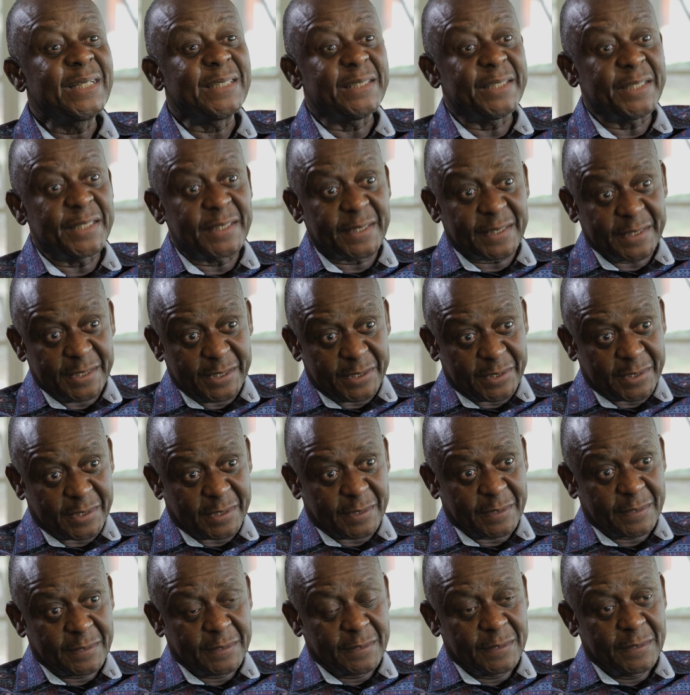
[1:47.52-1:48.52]

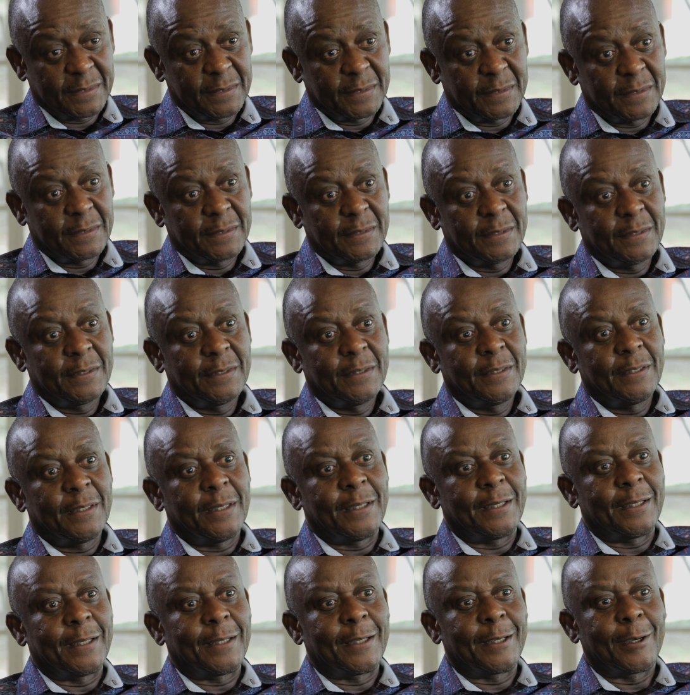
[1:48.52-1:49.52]
de-risk
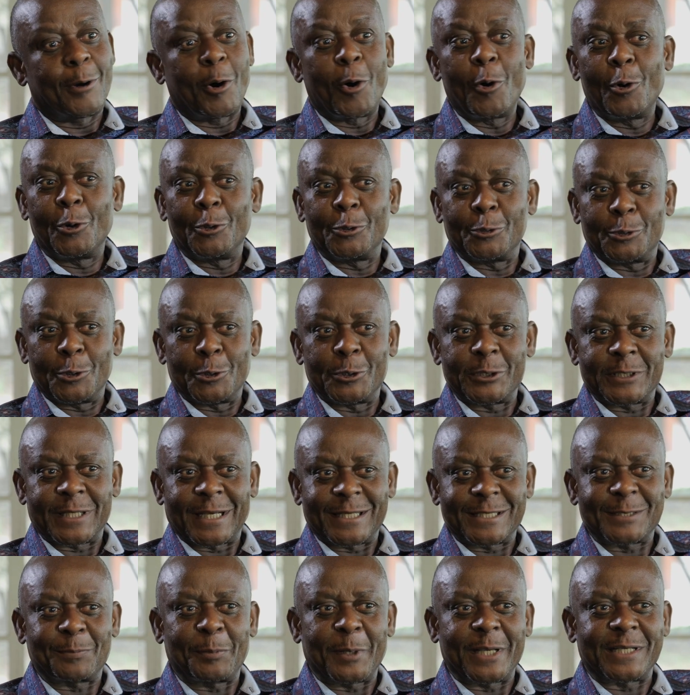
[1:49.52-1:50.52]
all those
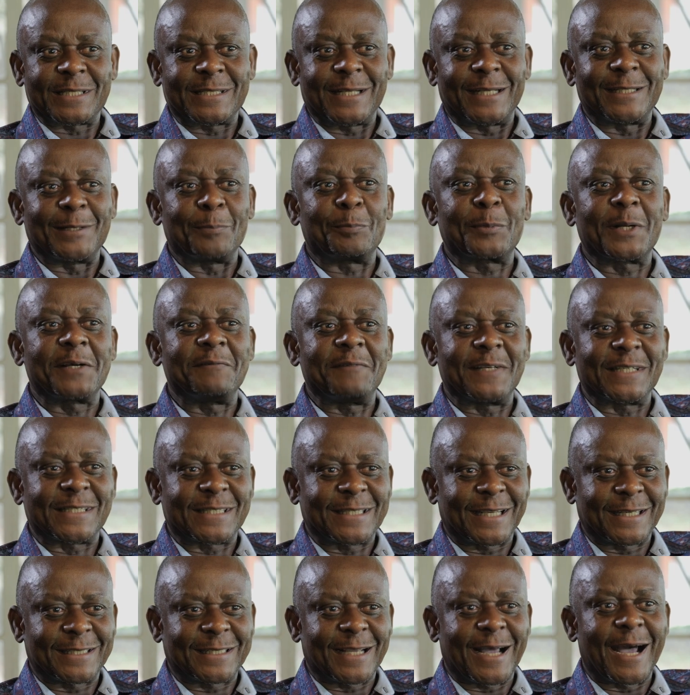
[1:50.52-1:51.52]
aspects that the private
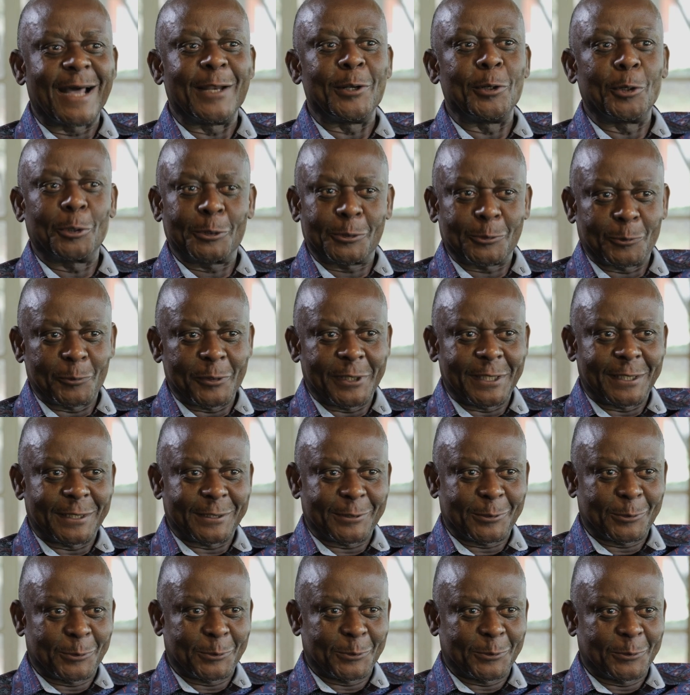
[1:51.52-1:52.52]
sector are not willing
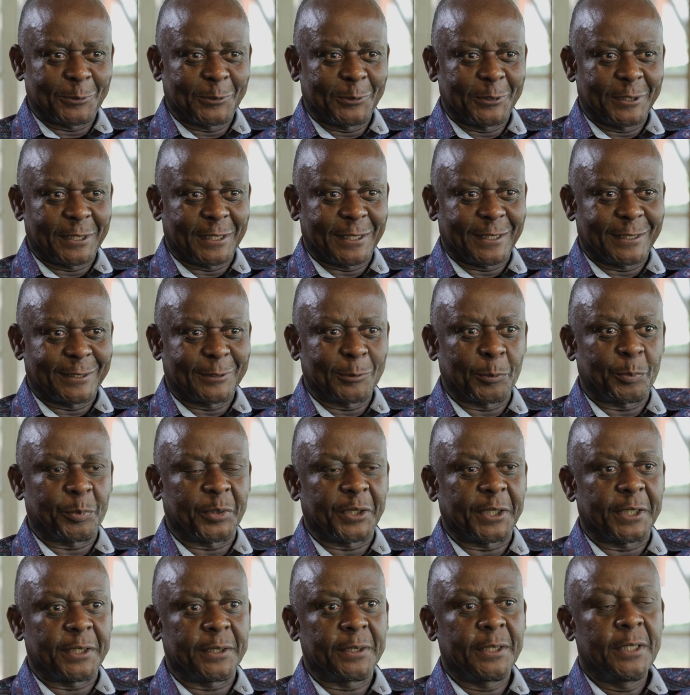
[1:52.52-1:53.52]
to
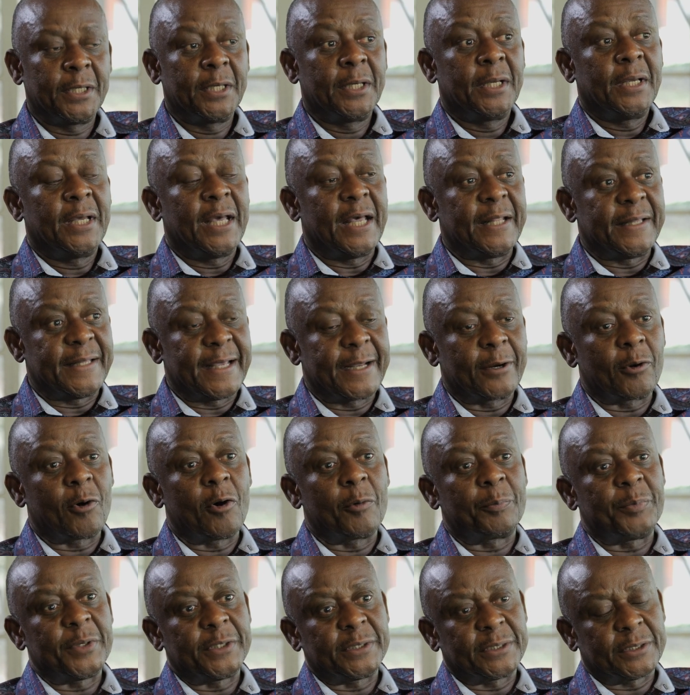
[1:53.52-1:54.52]
pay, and then
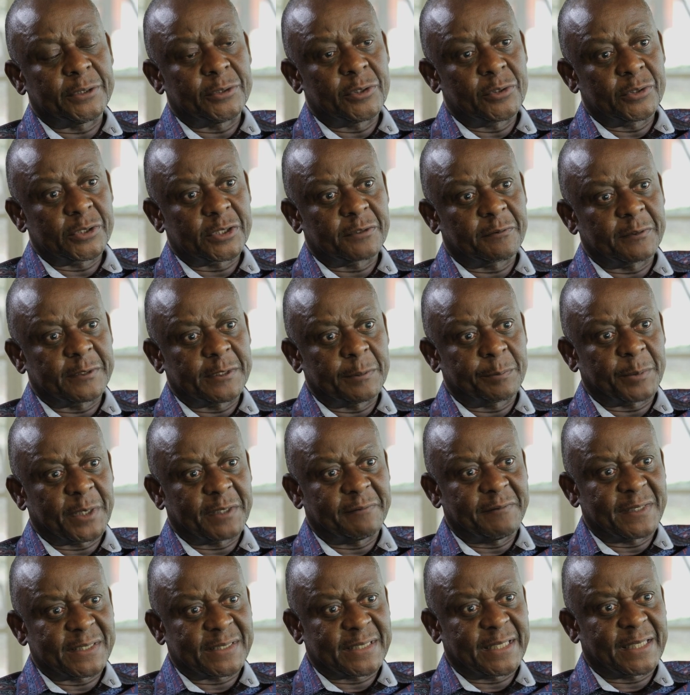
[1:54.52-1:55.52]
open the doors for the
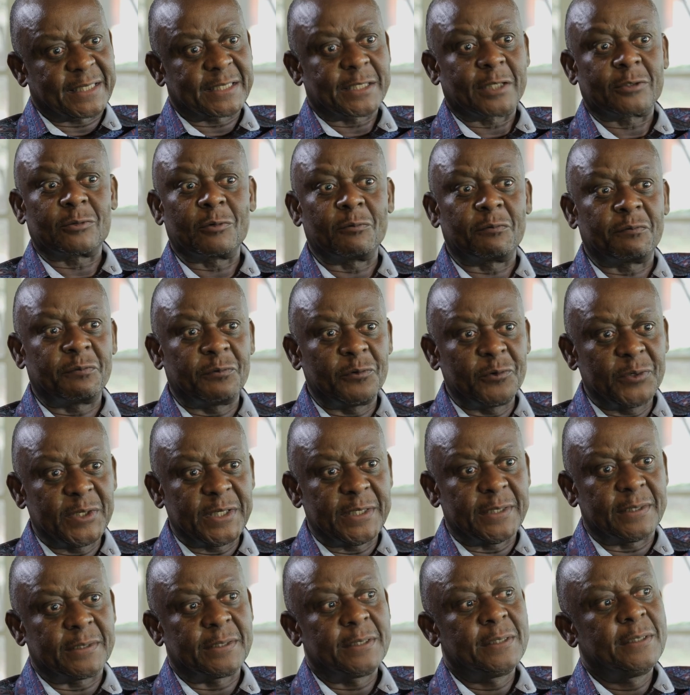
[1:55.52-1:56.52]
private sector to
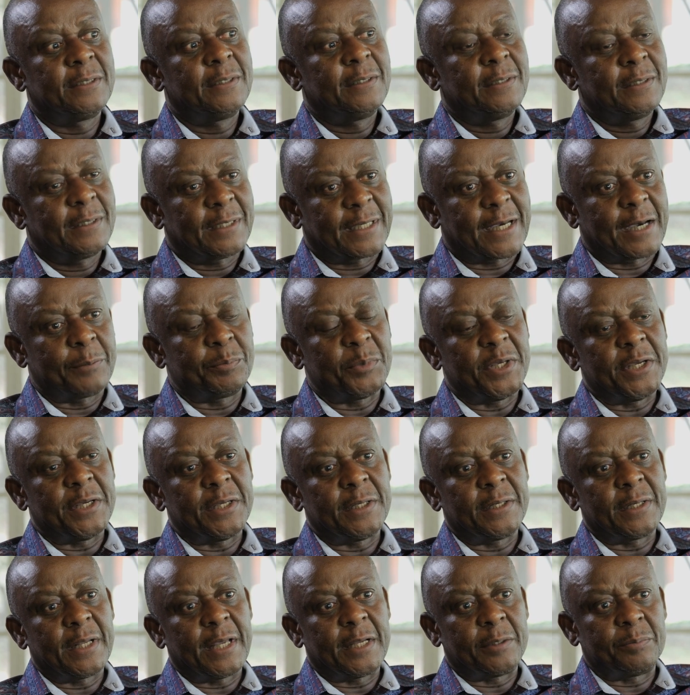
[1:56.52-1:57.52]
fully come
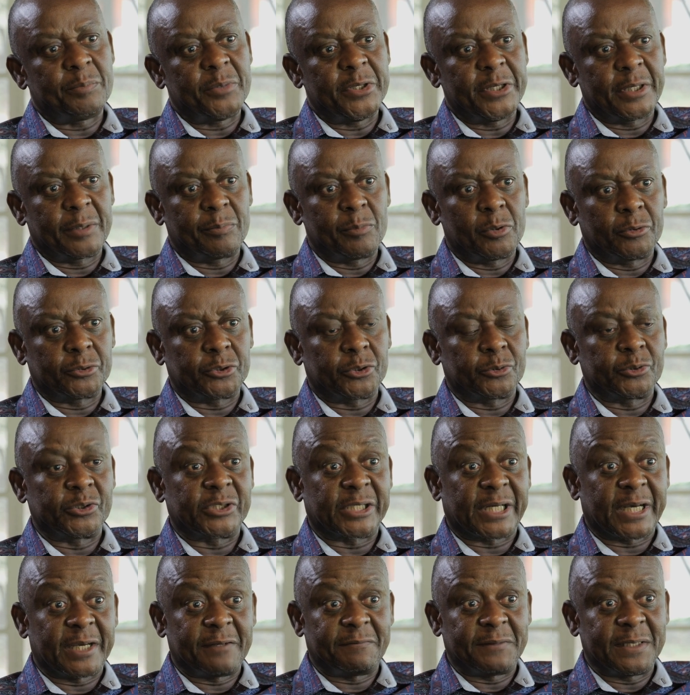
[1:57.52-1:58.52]
in and be able to
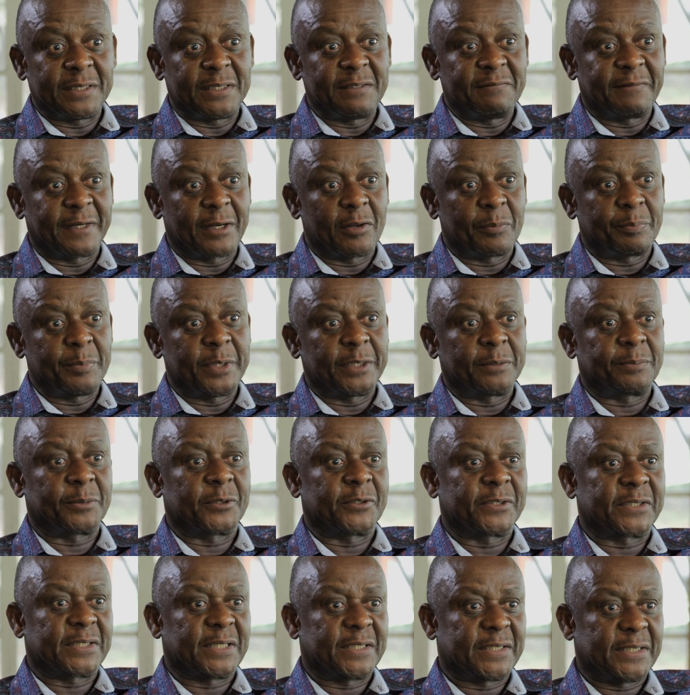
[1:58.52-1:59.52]
drive the development
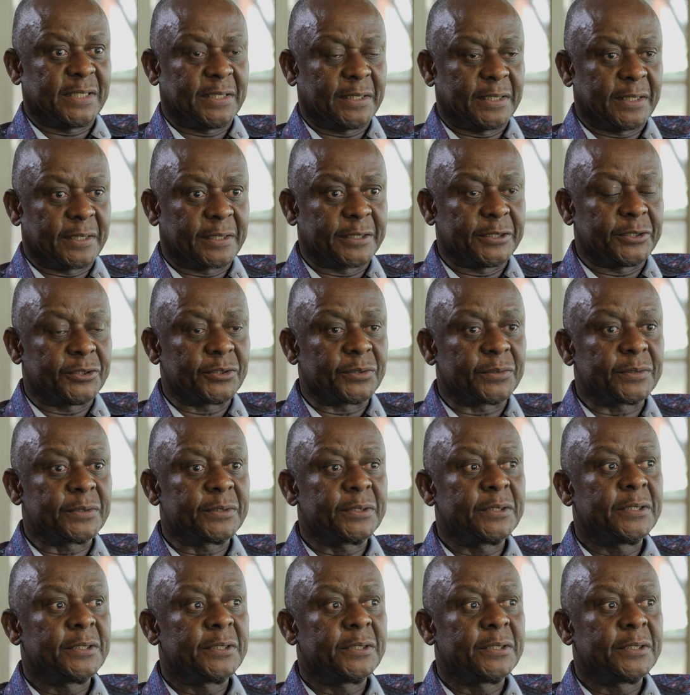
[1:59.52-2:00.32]
process in the region.